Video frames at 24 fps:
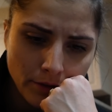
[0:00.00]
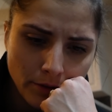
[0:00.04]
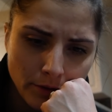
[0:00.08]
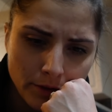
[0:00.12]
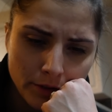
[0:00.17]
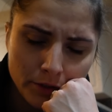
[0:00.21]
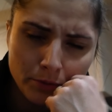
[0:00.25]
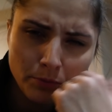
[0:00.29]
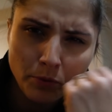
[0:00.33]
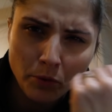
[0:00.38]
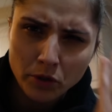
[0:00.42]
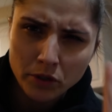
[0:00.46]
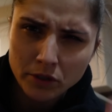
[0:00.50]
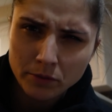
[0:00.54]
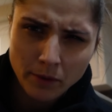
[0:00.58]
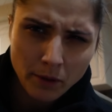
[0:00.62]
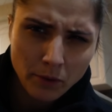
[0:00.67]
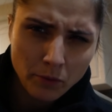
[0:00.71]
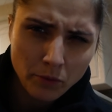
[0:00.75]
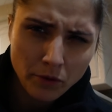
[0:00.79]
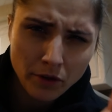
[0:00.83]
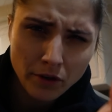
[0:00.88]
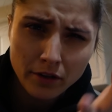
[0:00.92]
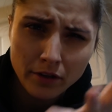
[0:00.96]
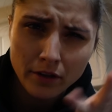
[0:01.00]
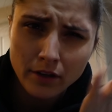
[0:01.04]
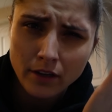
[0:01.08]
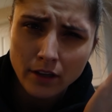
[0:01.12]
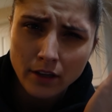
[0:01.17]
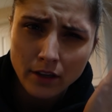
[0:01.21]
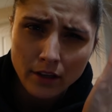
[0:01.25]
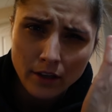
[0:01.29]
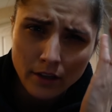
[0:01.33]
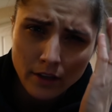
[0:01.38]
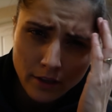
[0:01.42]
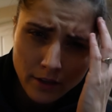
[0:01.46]
or supports my work
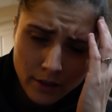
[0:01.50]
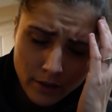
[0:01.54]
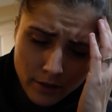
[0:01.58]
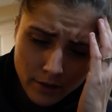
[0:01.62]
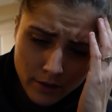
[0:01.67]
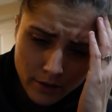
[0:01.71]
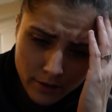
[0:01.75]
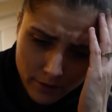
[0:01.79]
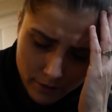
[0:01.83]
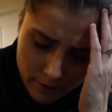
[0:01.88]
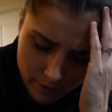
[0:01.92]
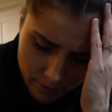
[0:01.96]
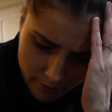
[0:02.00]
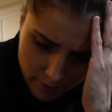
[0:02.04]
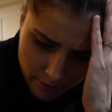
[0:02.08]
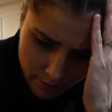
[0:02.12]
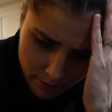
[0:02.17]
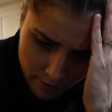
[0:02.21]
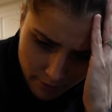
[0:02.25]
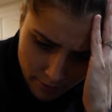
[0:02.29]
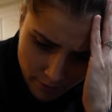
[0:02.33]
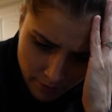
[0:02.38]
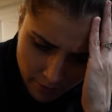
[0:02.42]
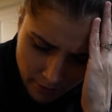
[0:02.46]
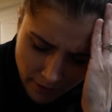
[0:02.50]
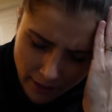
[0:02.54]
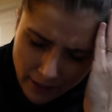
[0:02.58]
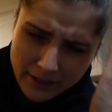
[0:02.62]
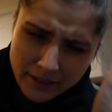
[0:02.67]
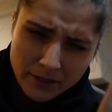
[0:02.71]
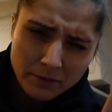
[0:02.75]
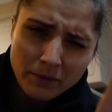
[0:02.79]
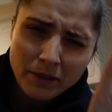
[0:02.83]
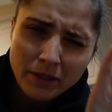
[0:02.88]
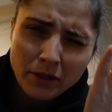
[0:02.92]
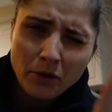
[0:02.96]
or
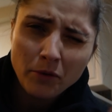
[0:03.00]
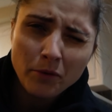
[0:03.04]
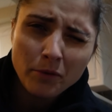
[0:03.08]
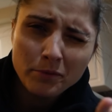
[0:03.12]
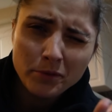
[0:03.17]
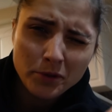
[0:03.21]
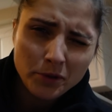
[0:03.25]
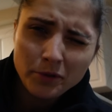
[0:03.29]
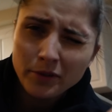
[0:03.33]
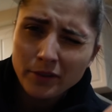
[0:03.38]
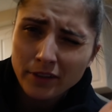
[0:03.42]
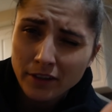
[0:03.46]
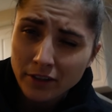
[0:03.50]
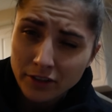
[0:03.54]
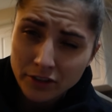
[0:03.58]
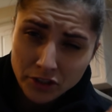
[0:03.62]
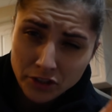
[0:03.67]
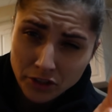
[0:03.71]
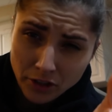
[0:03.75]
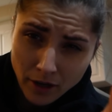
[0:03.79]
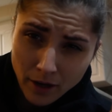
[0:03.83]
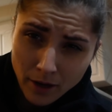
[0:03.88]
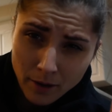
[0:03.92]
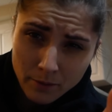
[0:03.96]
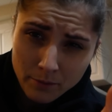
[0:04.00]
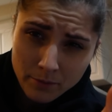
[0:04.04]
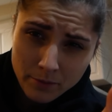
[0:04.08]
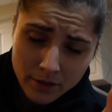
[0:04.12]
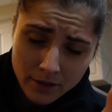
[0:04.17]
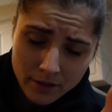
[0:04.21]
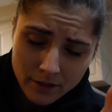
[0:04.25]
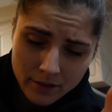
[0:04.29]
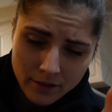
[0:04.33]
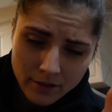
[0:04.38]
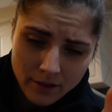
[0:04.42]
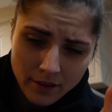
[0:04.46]
lets me know I'm doing a good job,
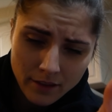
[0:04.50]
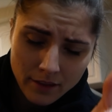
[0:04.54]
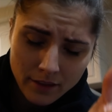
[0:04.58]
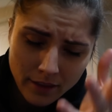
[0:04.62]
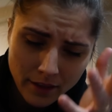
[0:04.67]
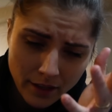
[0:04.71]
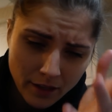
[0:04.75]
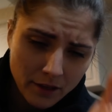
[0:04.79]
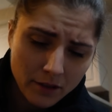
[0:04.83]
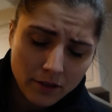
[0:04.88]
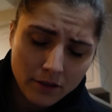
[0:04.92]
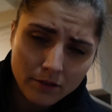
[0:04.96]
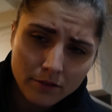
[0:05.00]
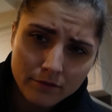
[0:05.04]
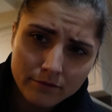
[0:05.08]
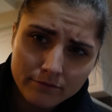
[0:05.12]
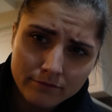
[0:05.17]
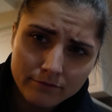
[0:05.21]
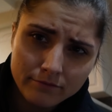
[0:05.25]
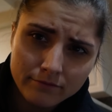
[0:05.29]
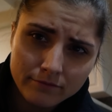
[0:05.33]
thank you.